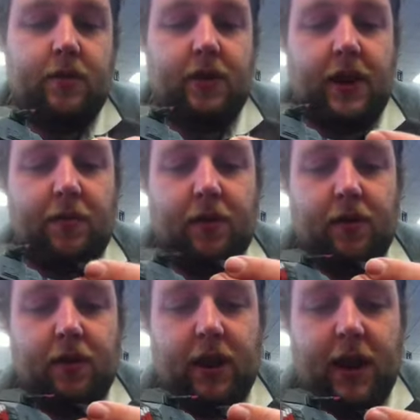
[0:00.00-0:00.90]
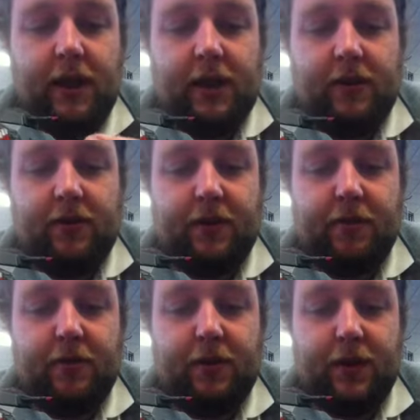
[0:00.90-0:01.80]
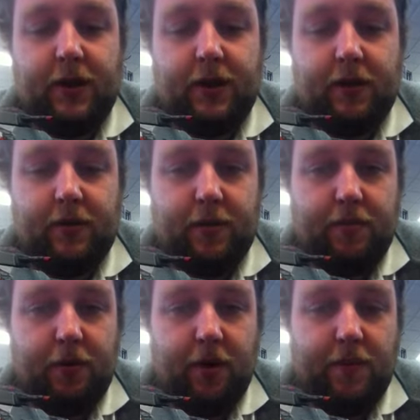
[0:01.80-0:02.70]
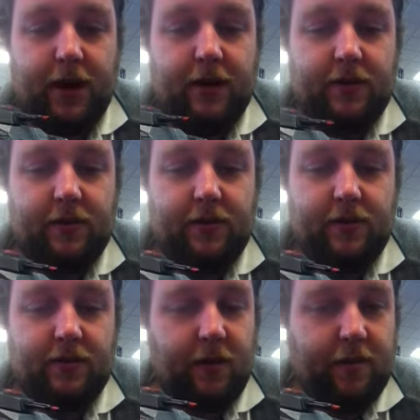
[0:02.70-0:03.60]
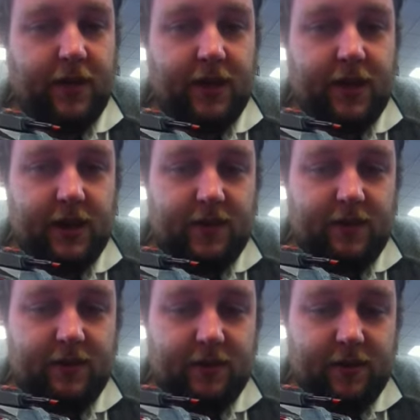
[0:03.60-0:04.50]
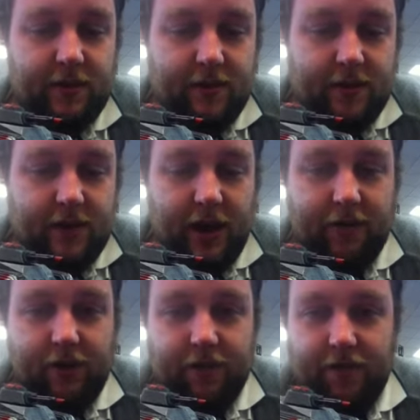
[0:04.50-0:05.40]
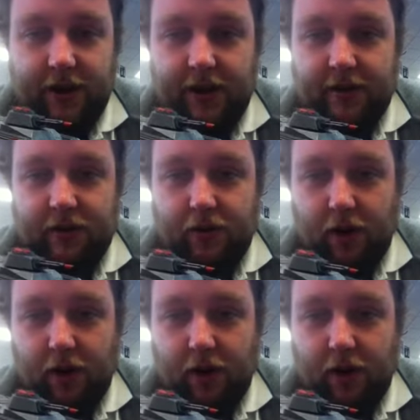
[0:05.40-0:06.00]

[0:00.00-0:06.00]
GW lately seem to be a little bit pro magnets. Some of their kits have convenient little